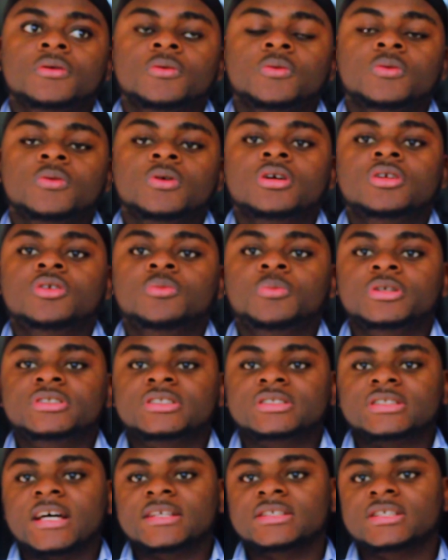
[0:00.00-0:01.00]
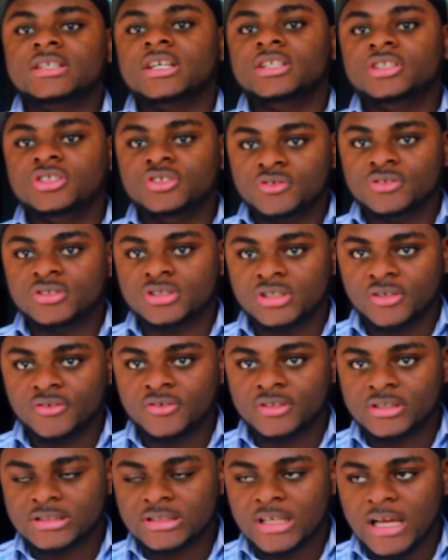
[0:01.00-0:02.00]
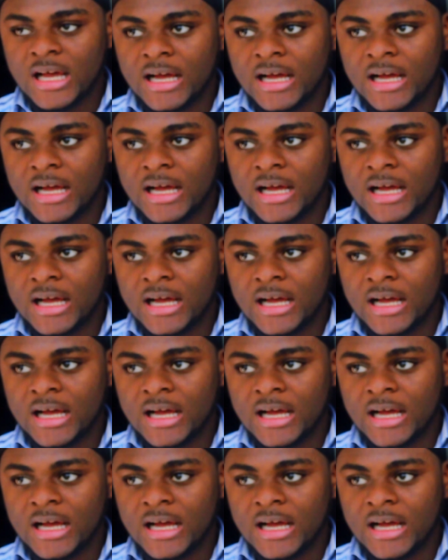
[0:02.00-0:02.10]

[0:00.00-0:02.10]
we're going to be starting a new series,